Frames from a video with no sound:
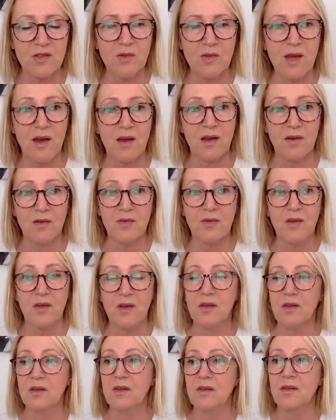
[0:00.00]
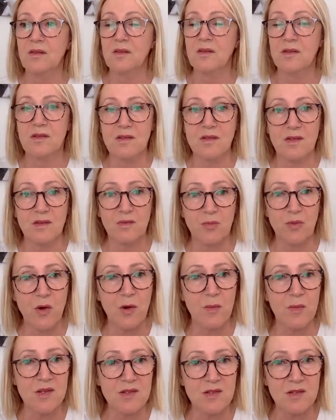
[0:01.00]
you have
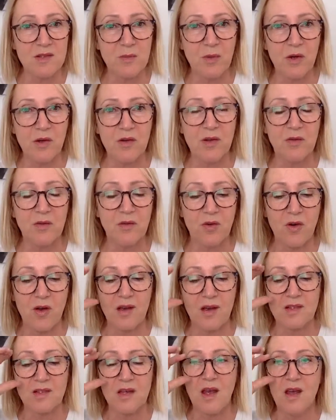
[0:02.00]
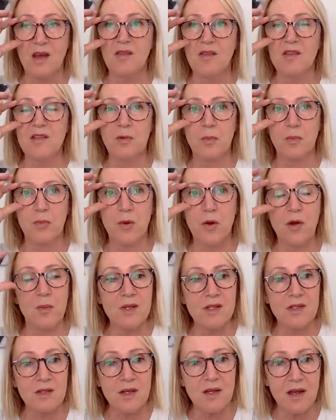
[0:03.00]
promised the body of Christ. There's a
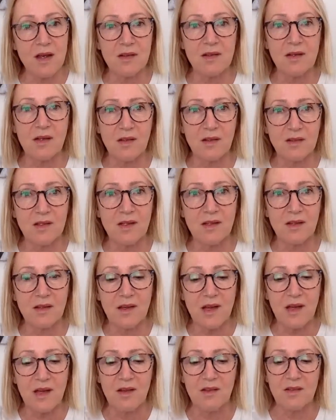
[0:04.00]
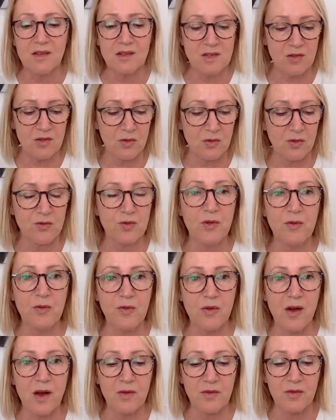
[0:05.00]
promised land out there that's called
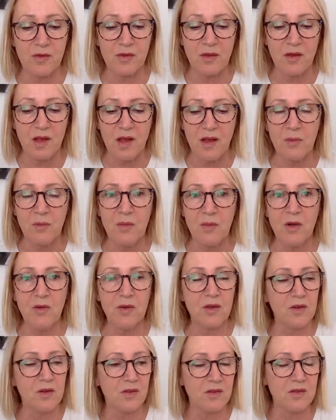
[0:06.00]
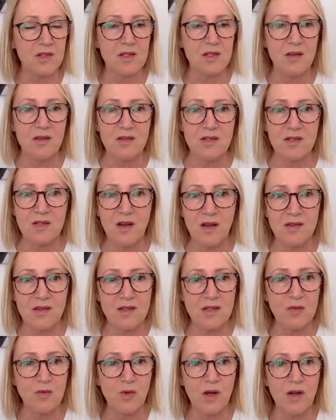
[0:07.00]
revival, miracles, signs
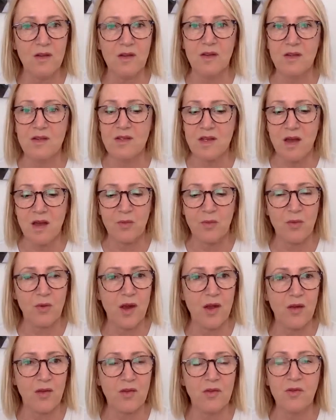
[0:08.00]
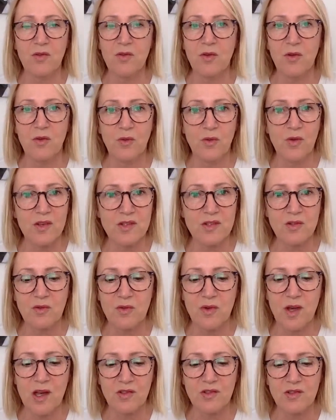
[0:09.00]
and wonders, breakthrough,
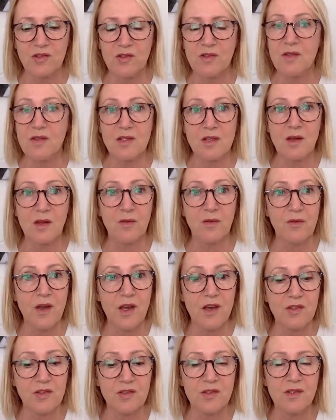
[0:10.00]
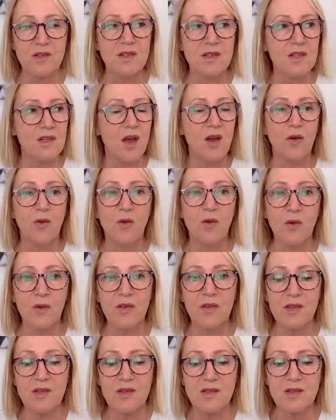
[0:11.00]
restoration, salvations. All
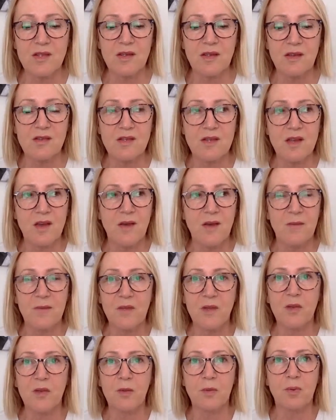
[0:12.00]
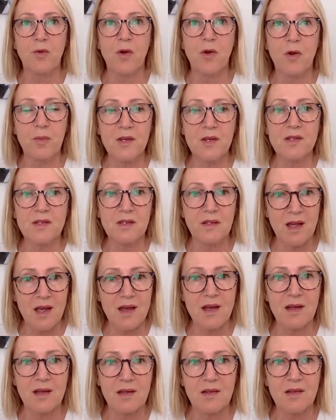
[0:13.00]
of these things are the promised
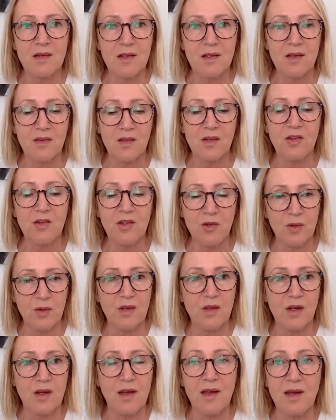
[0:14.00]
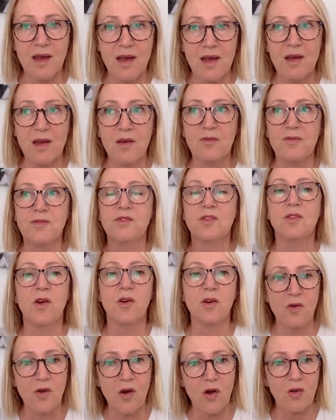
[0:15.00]
land that you and I have to go
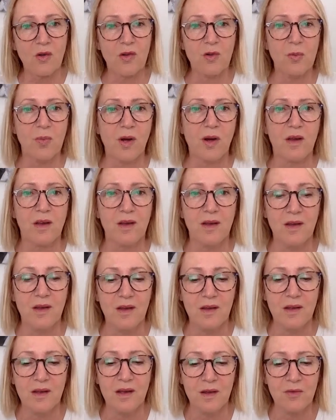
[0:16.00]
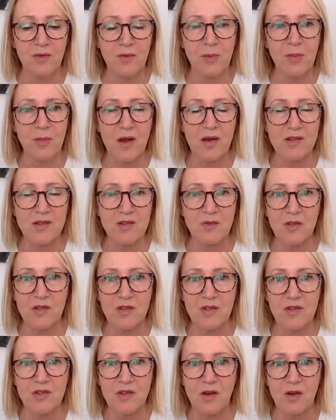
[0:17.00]
and occupy. Every place in which
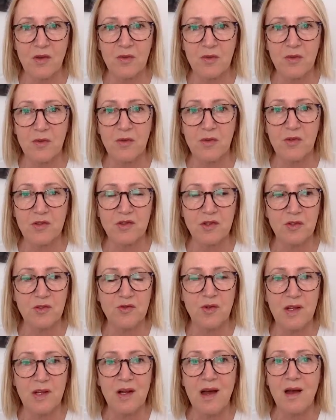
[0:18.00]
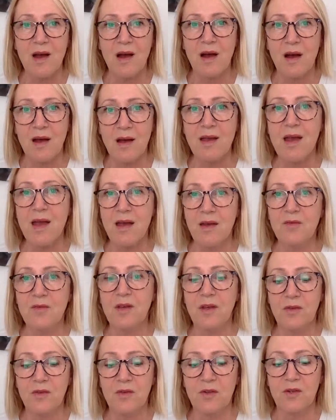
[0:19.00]
the sole of your foot shall tread, I have
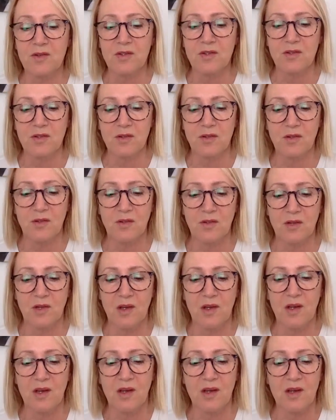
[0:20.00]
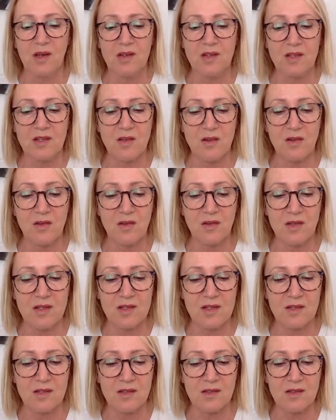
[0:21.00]
given it to you. So
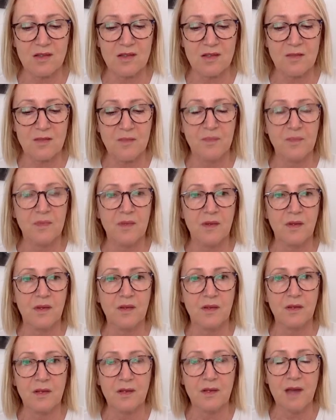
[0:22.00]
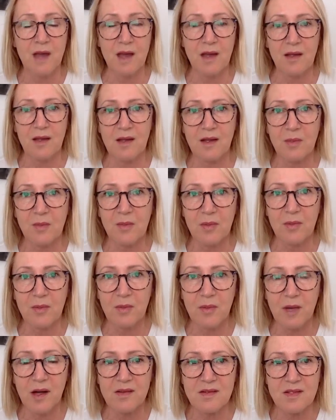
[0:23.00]
this is the Caleb
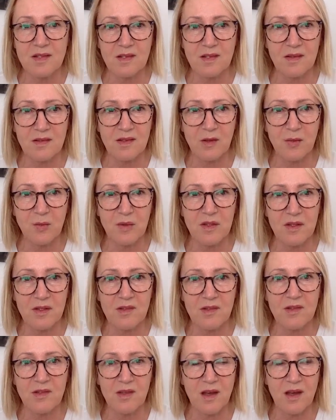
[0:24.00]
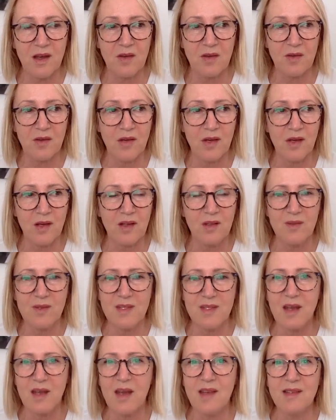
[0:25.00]
mindset that we need to have. He
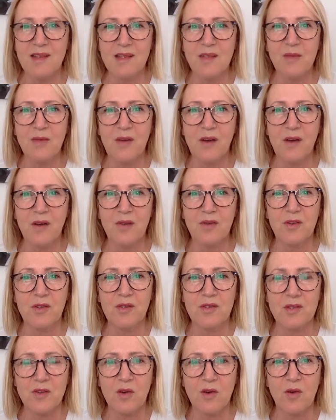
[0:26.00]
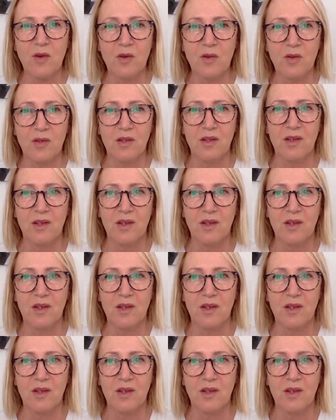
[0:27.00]
was 85 years old.